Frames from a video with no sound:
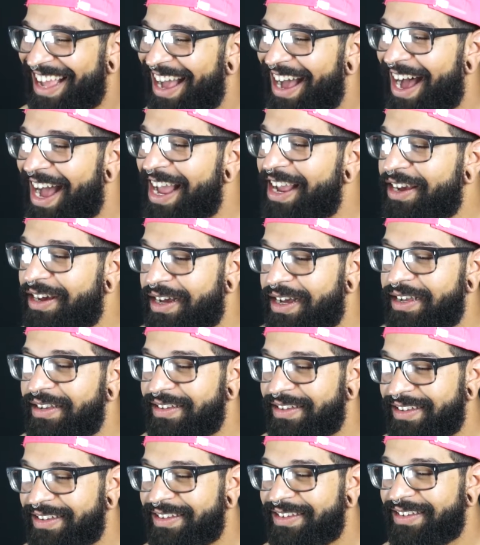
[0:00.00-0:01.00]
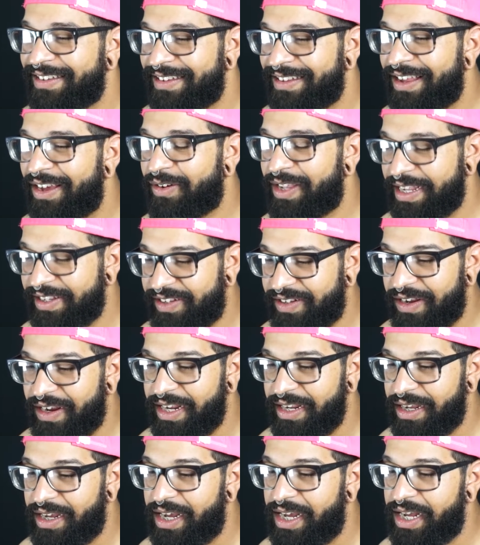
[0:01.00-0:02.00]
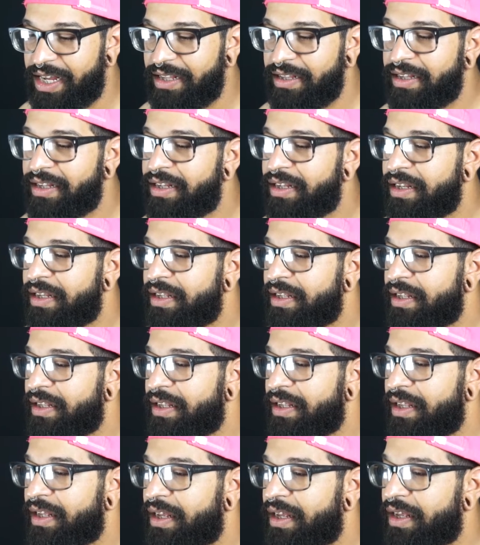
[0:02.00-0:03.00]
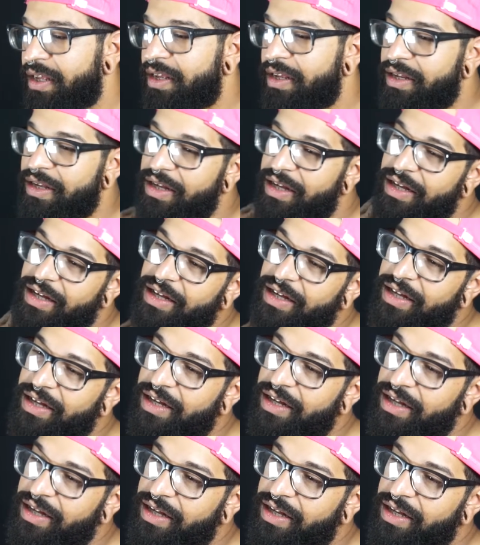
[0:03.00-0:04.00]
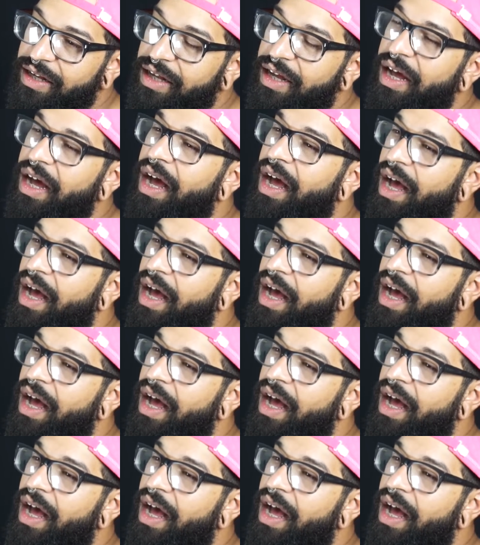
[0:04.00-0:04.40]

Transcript: I uh, Let me ask the question again. okay, sorry. Uh, What made you want to be a part of WK?